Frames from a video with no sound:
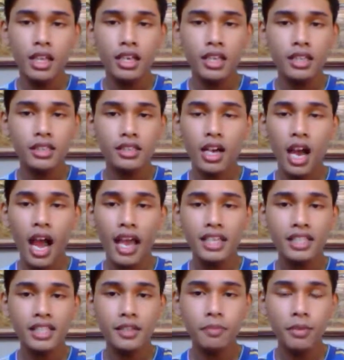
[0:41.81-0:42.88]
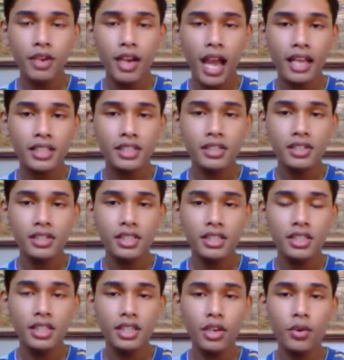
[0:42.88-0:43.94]
is Heisenberg
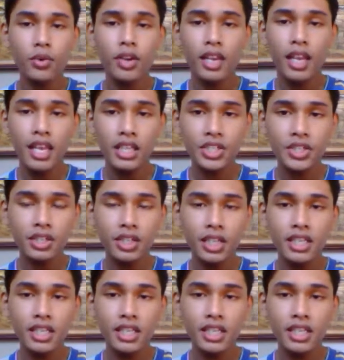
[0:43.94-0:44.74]
uncertainty relation